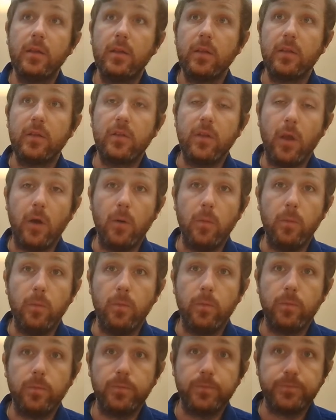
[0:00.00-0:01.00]
So
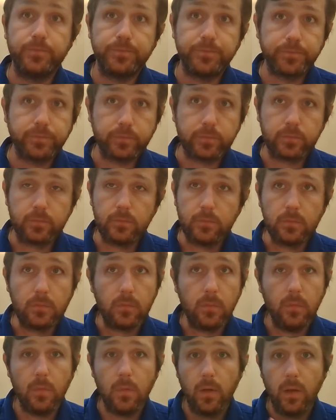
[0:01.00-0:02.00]

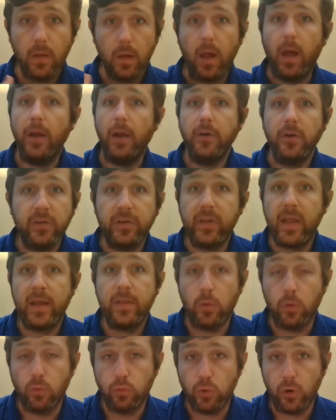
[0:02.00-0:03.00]

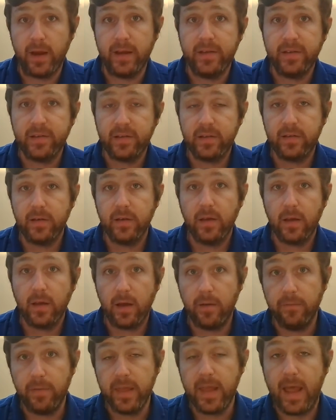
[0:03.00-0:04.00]
understand the risks
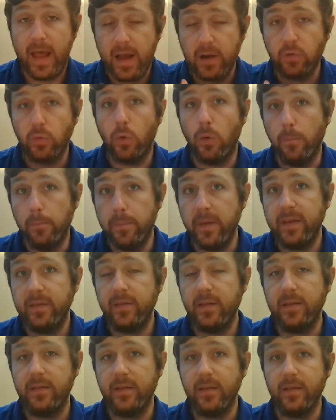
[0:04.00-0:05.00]
of the actual
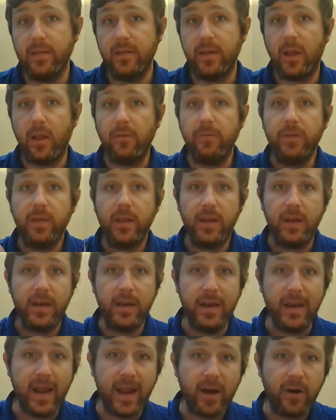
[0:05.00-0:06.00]
business itself to
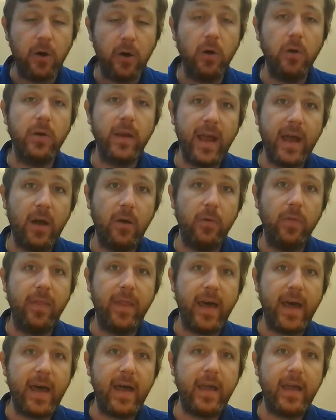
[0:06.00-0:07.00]
narrow down